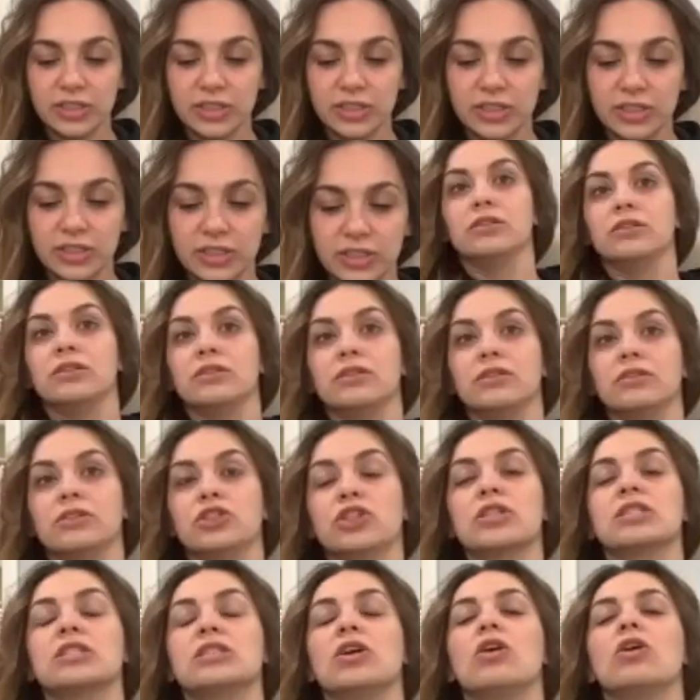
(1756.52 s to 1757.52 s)
just
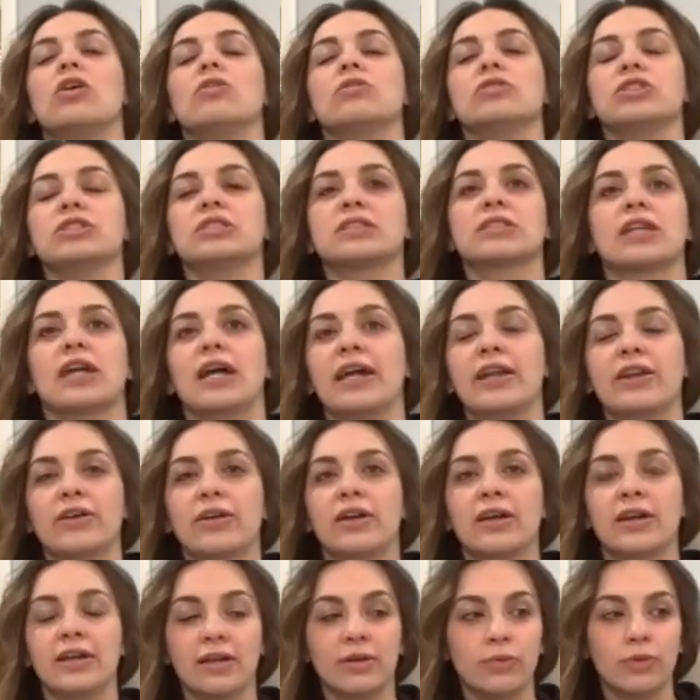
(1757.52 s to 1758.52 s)
know, just, I don't,
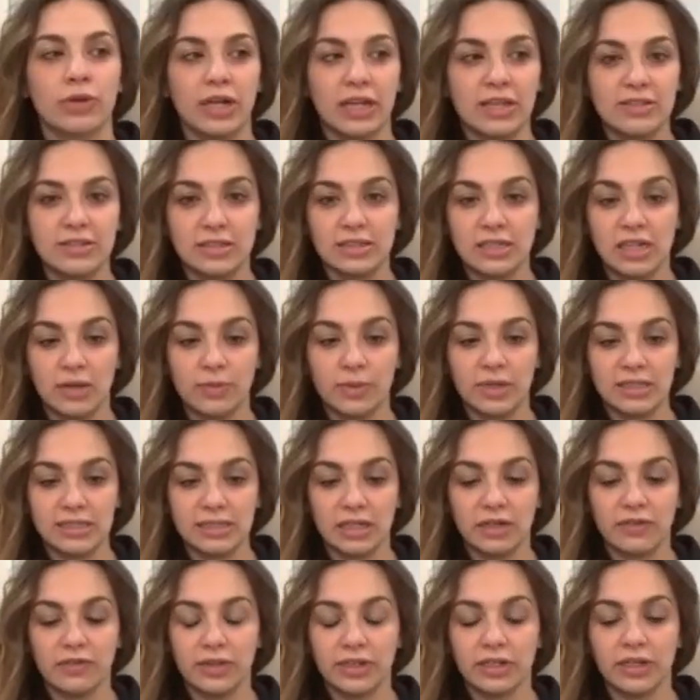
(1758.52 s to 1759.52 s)
what I used to tell
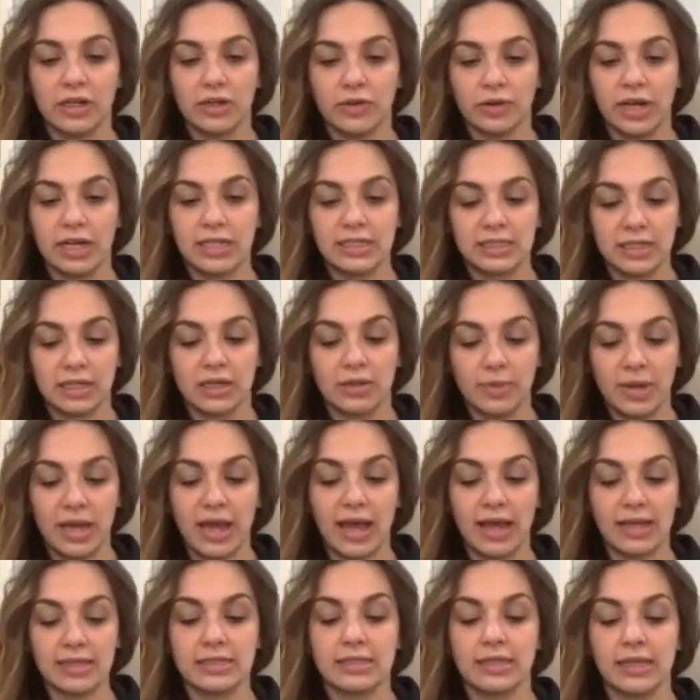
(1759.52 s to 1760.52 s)
myself, like, all right, it's going to
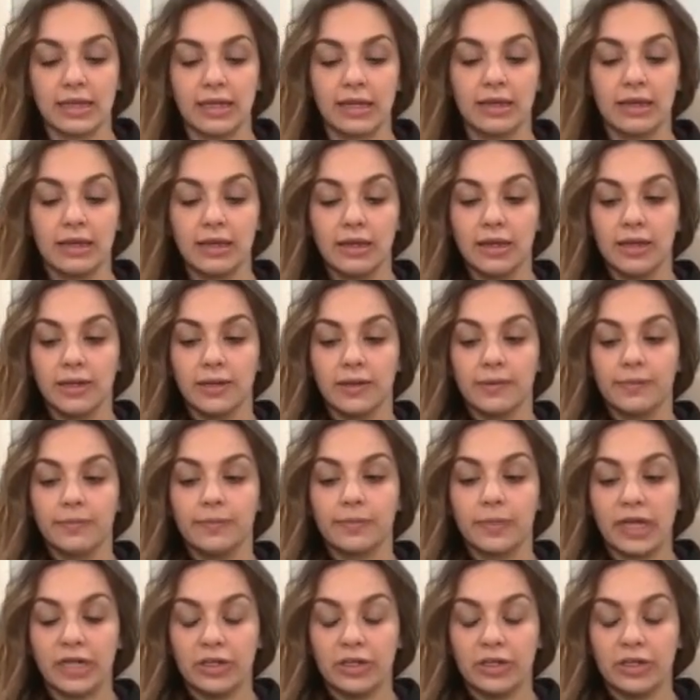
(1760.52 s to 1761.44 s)
pass. Like, I know